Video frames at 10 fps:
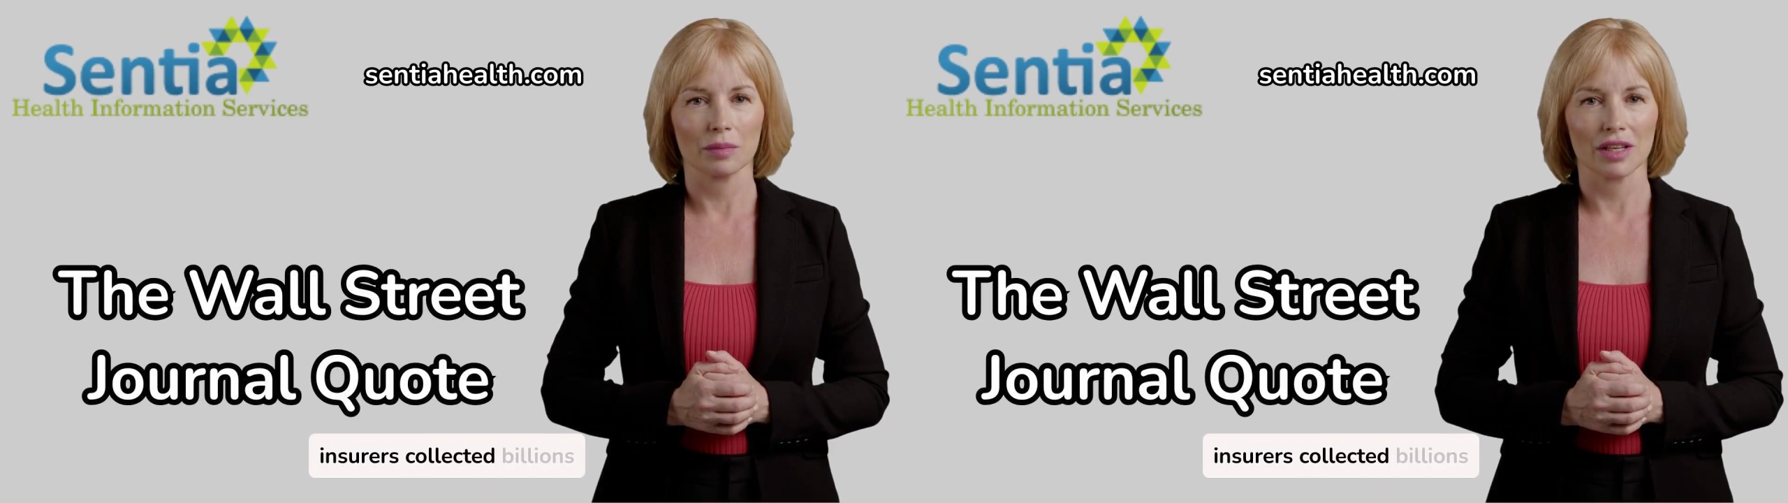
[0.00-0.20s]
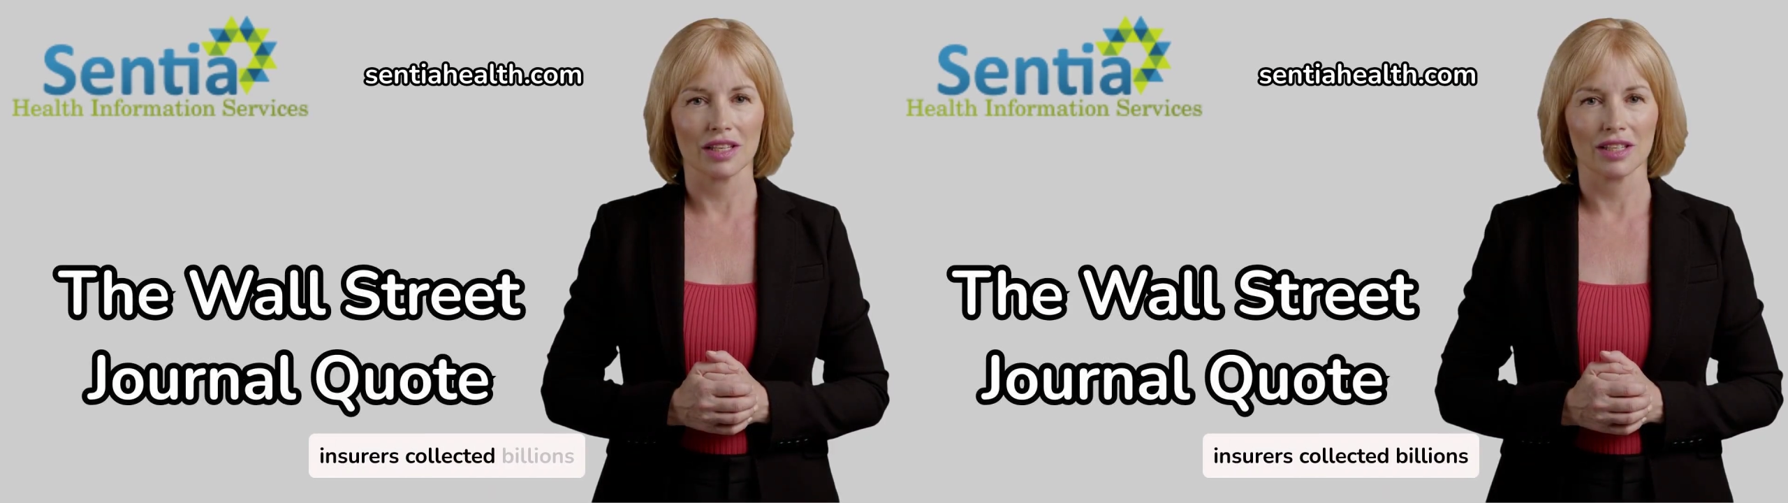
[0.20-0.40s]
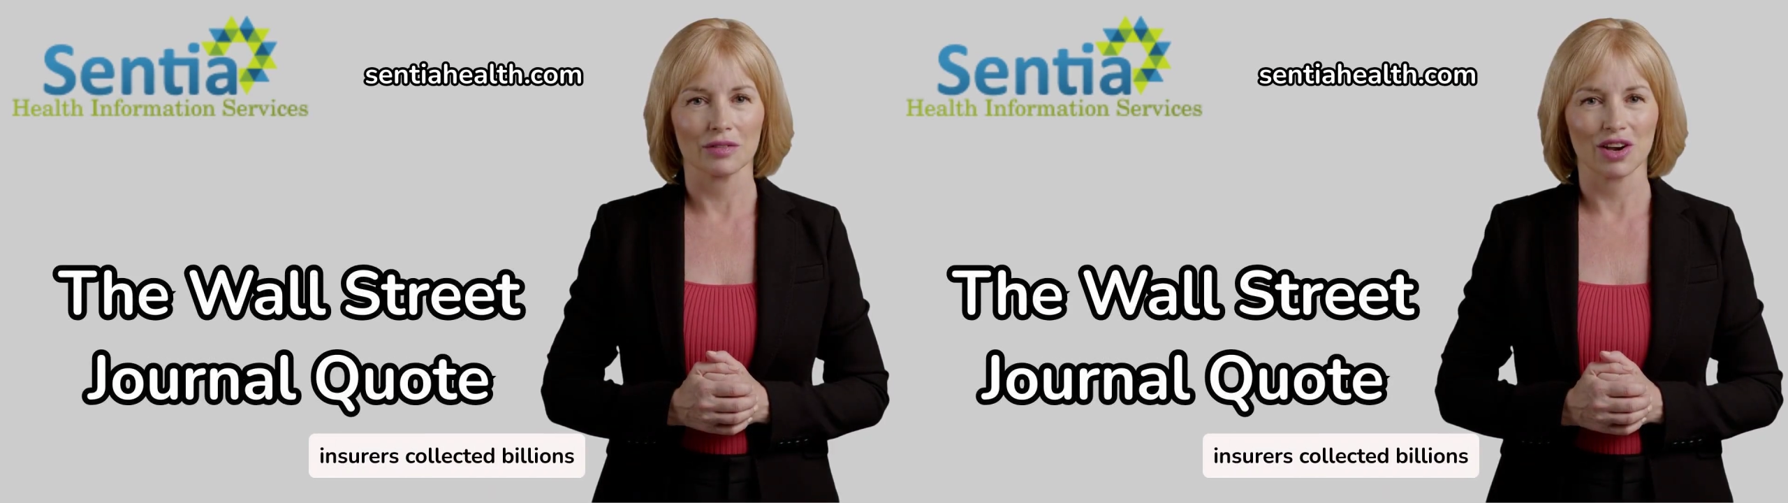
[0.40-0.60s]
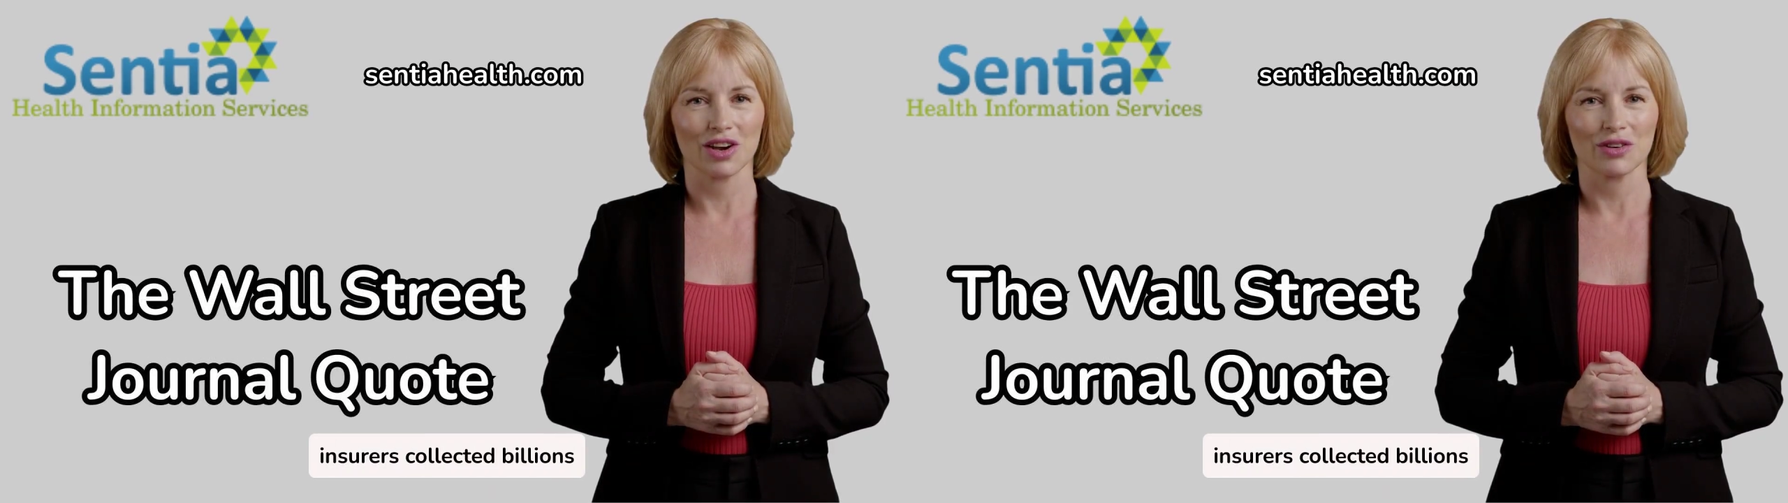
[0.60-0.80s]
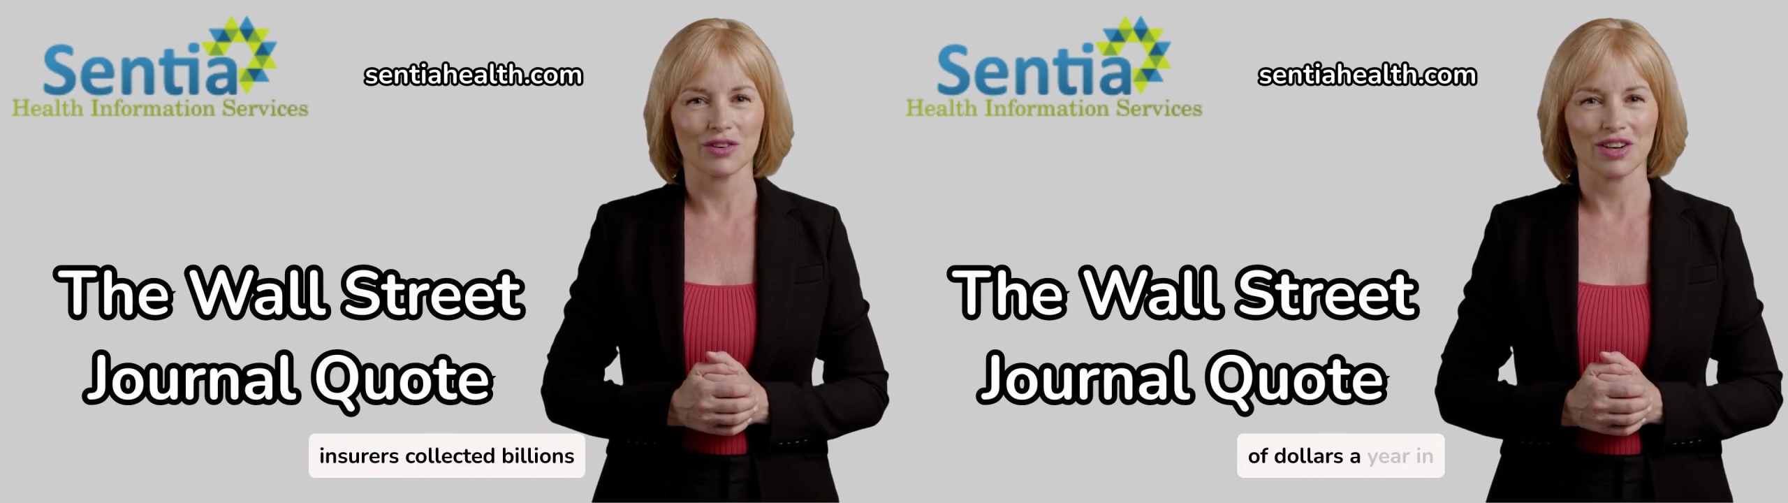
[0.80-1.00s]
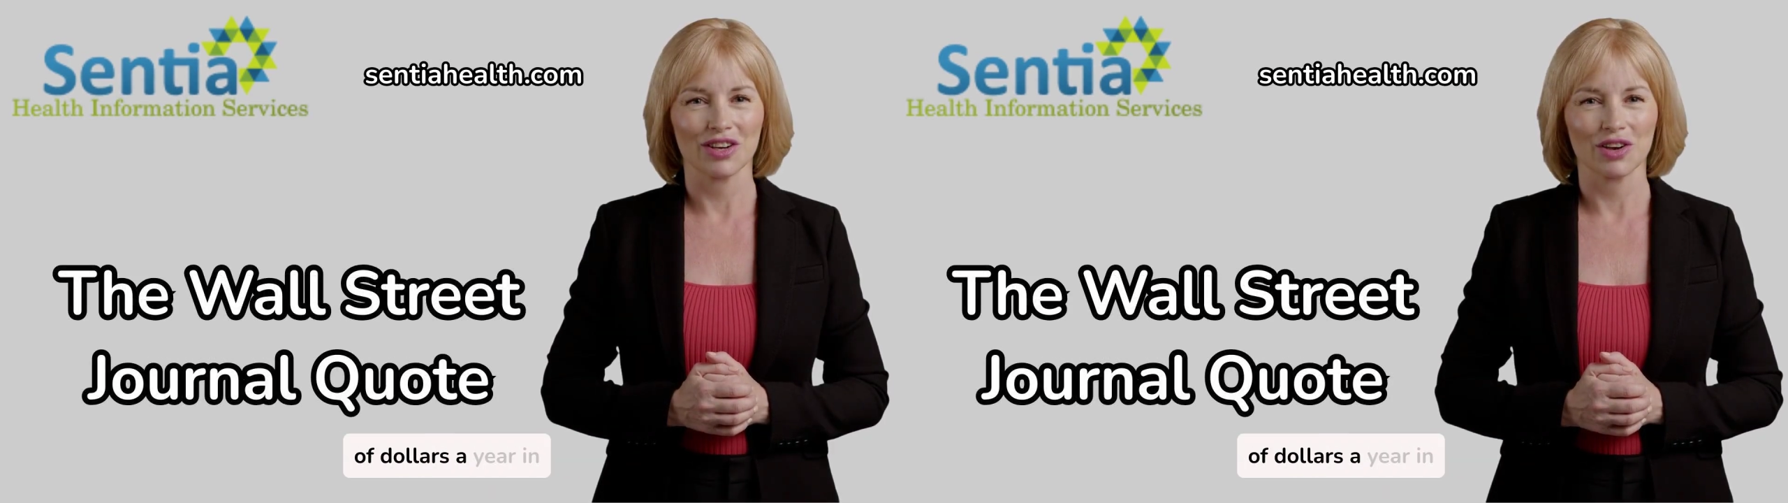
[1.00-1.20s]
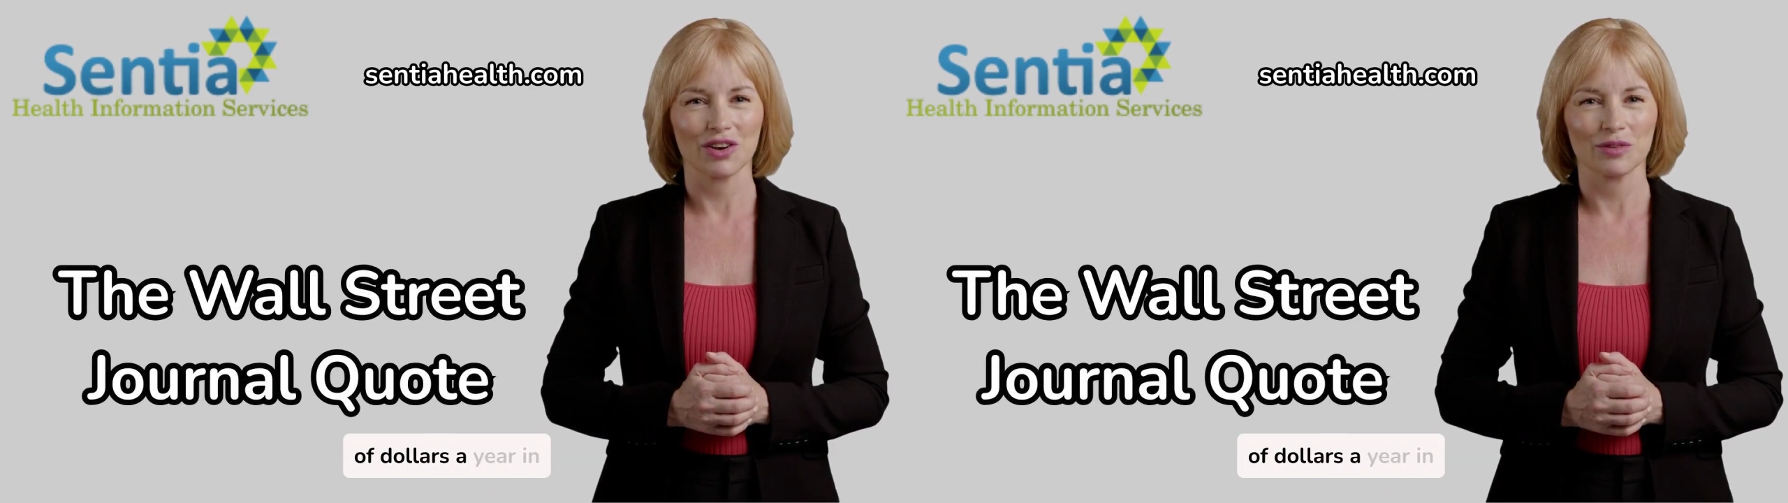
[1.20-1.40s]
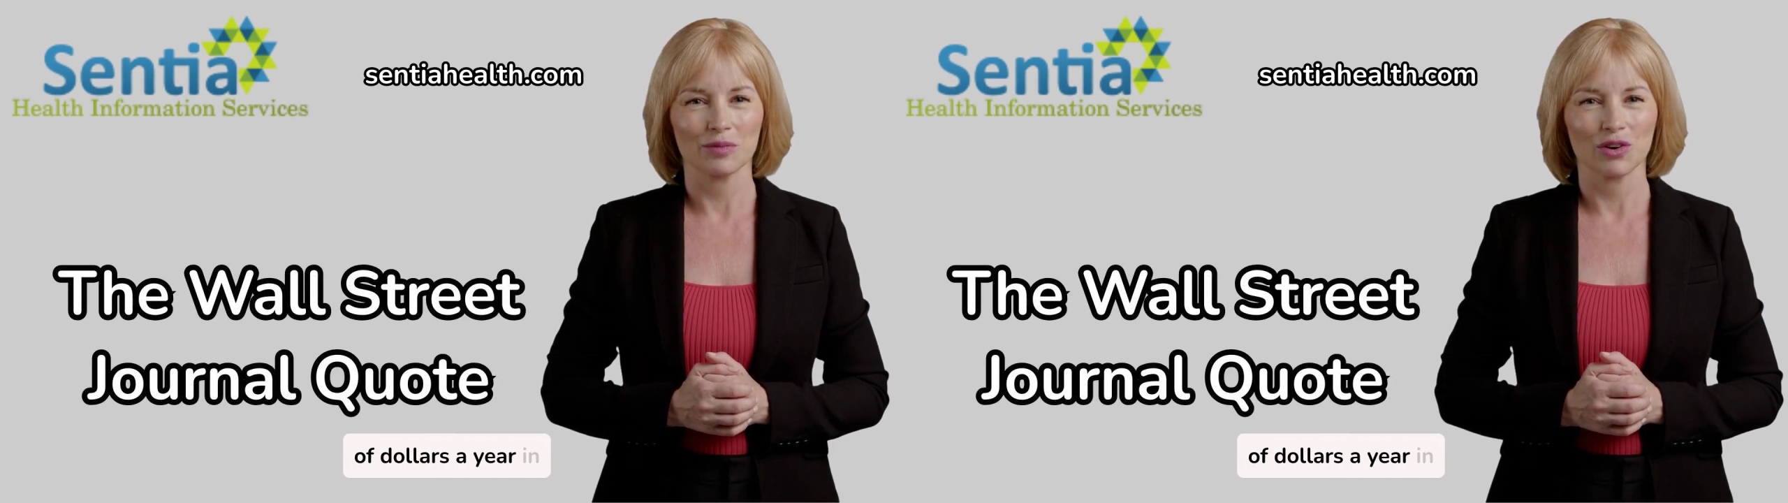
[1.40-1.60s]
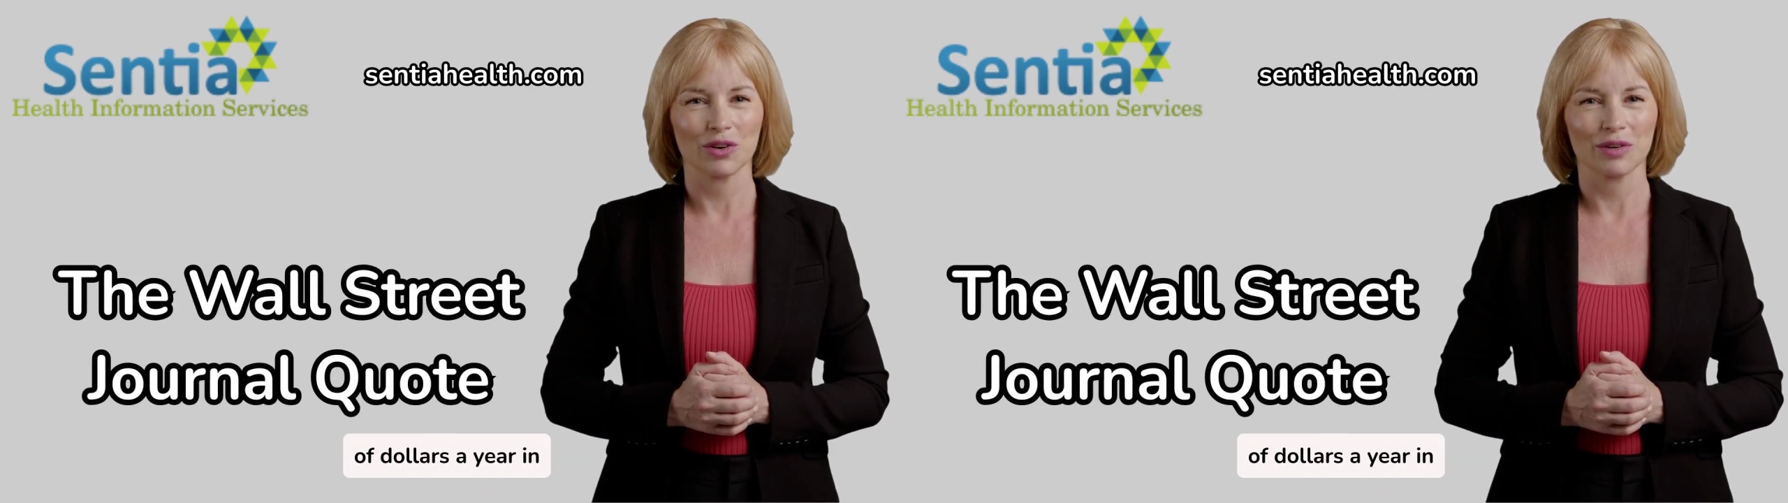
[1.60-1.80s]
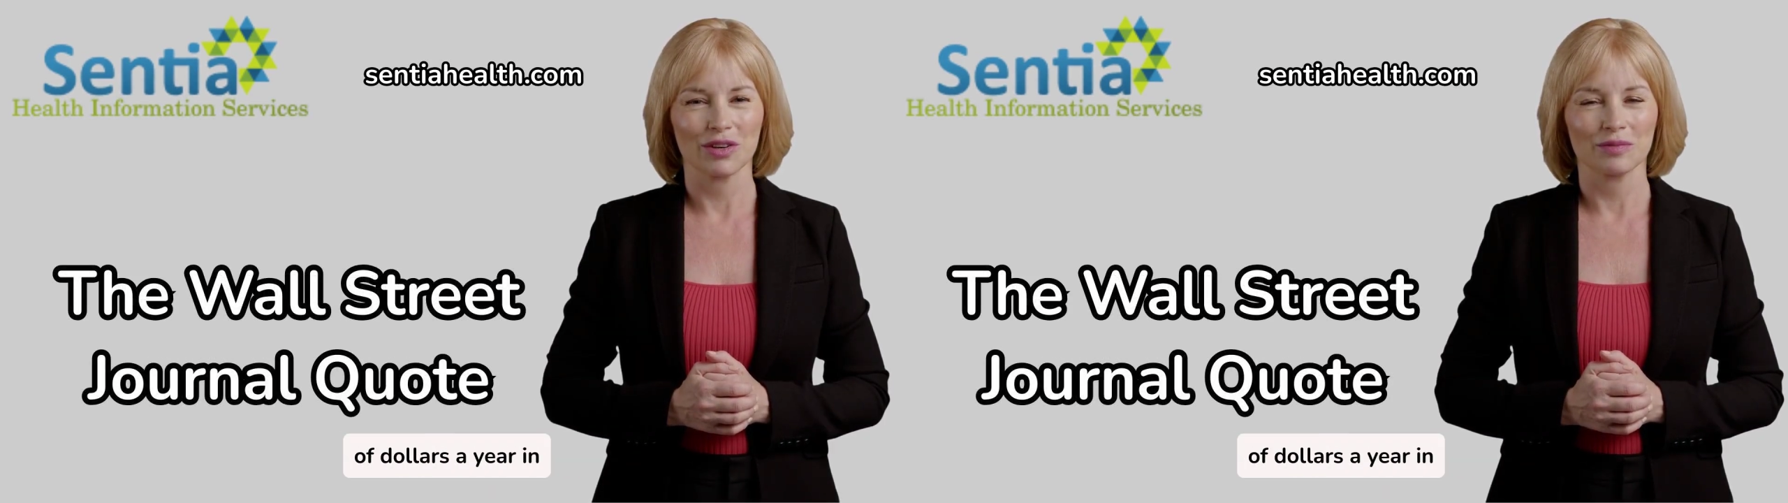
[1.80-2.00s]
billions of dollars a year in
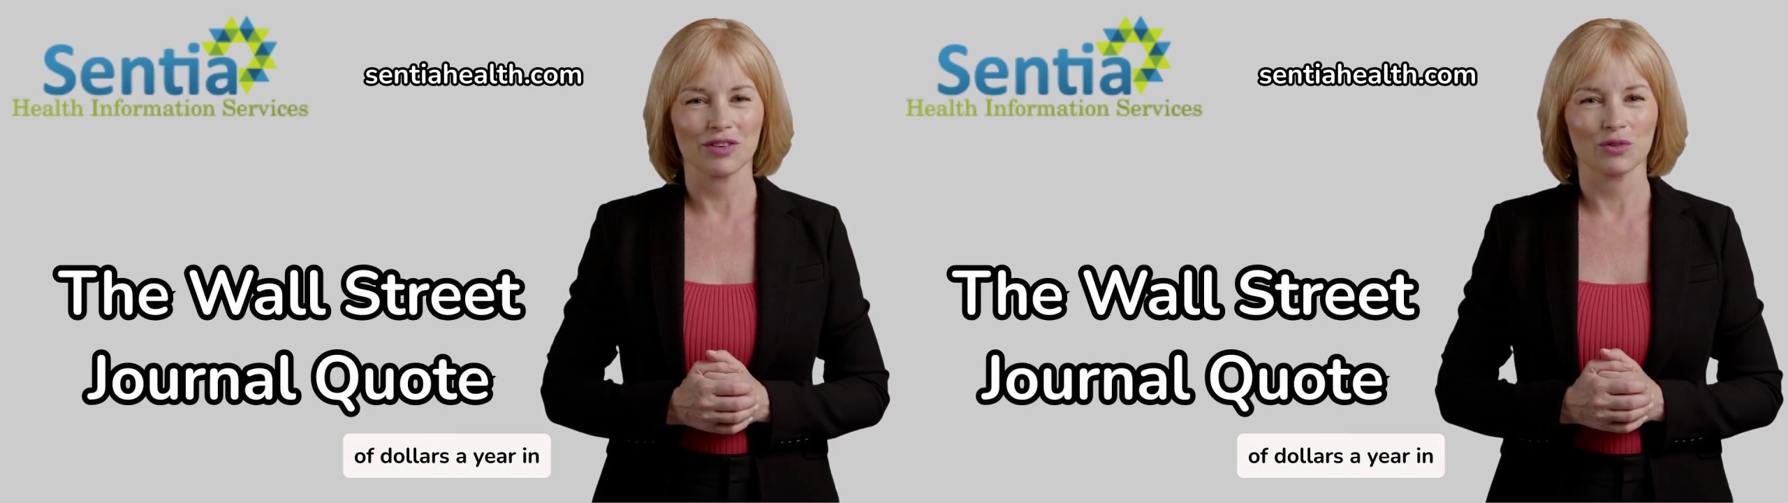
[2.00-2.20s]
premiums